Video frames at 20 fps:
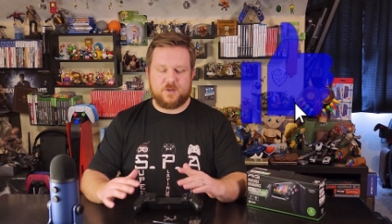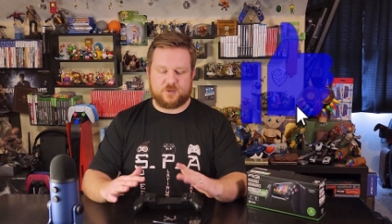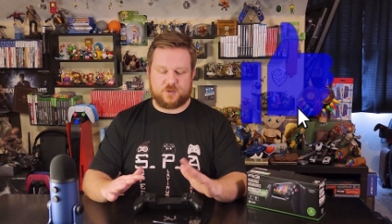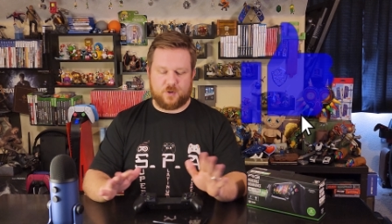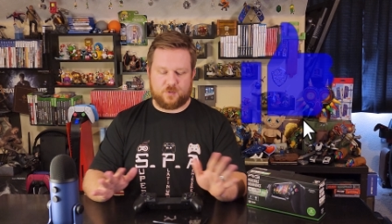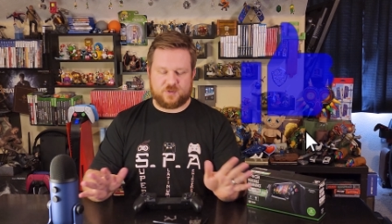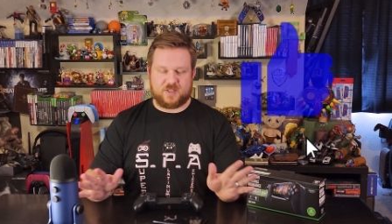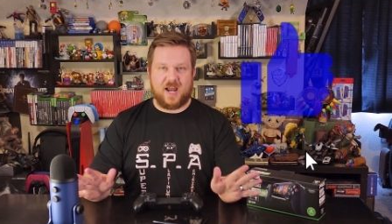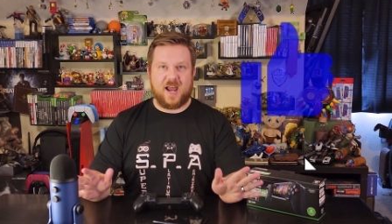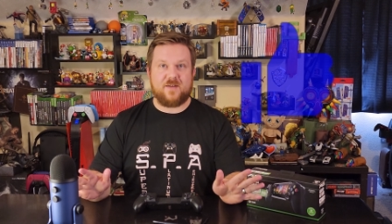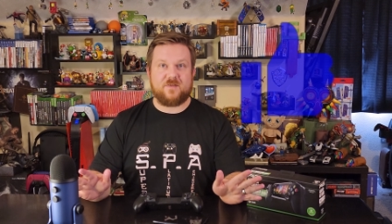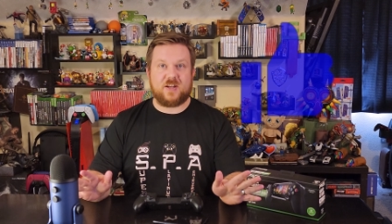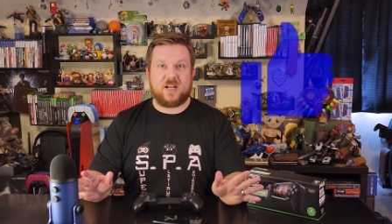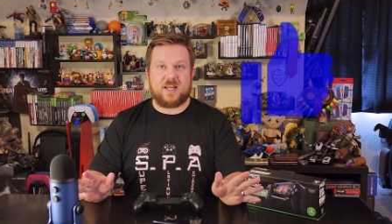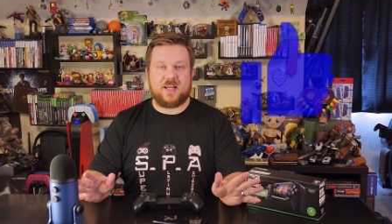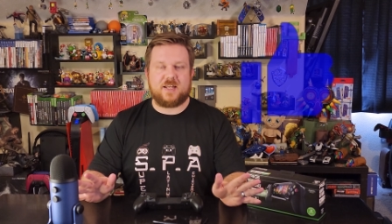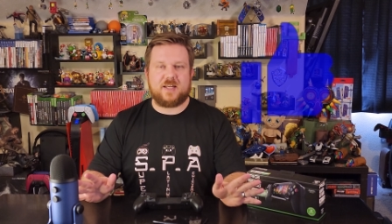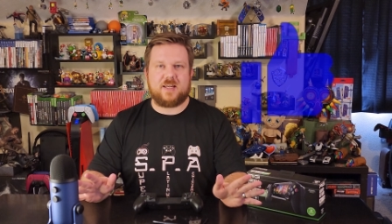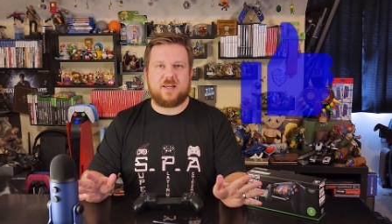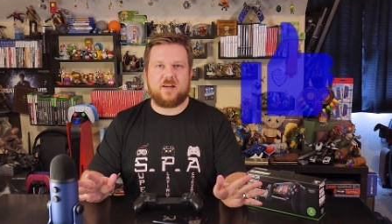So diving
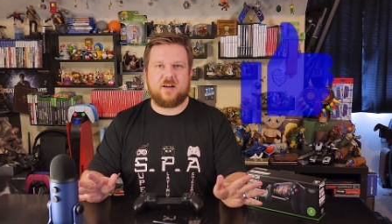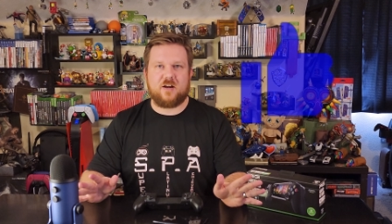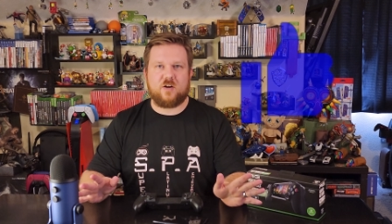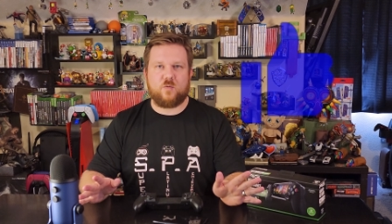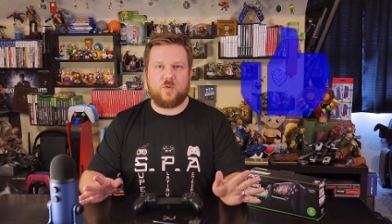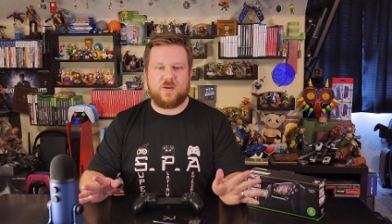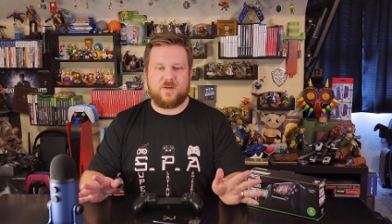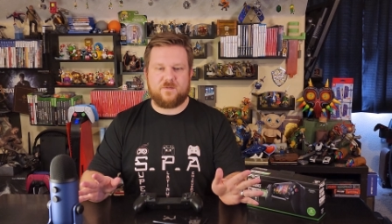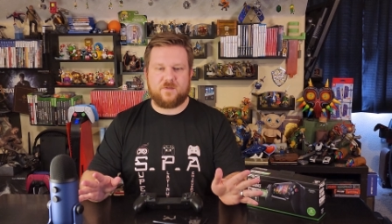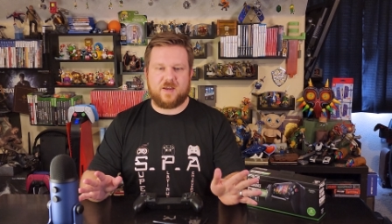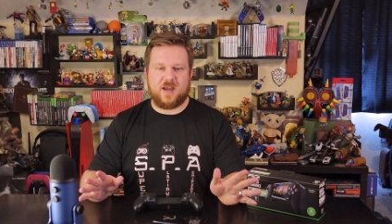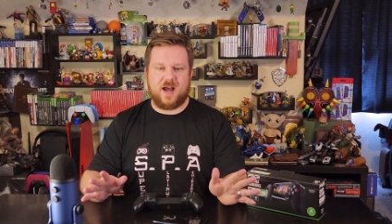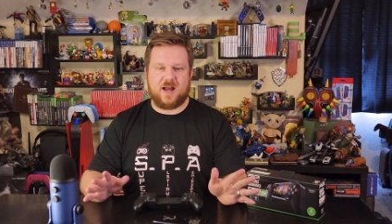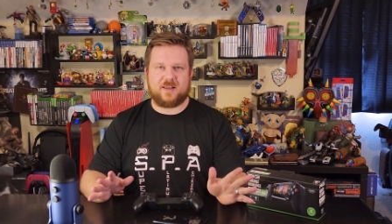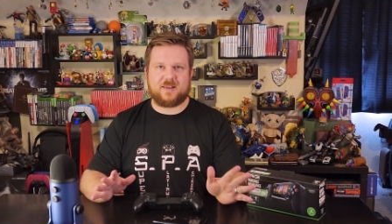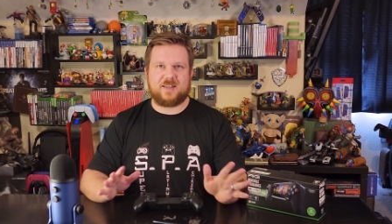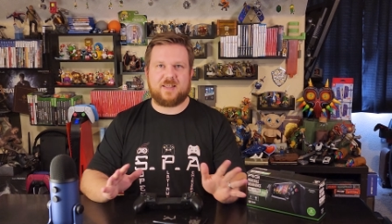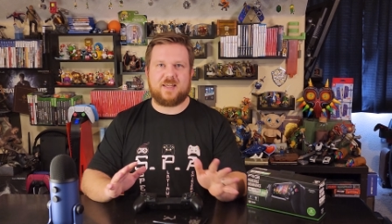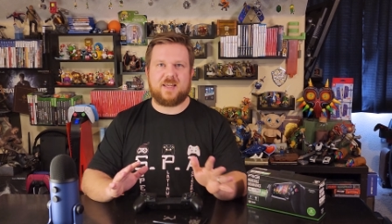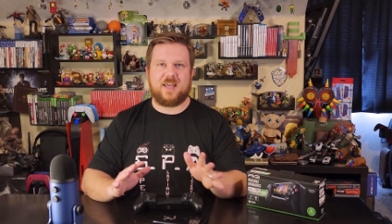in here, we've
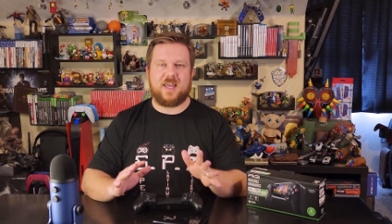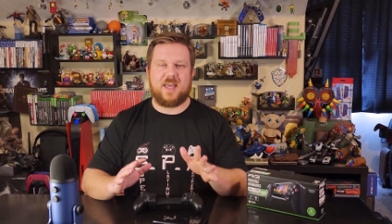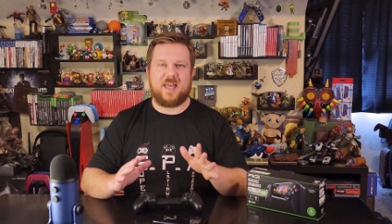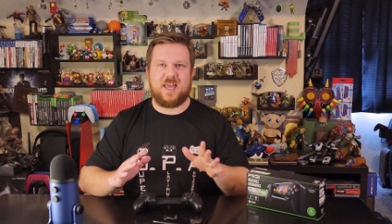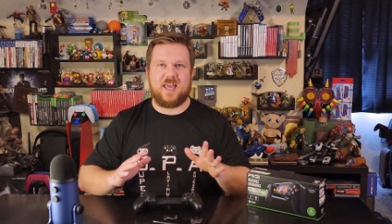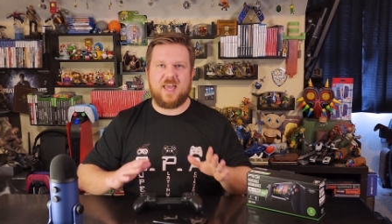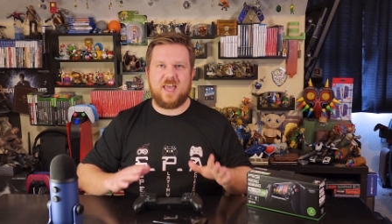got the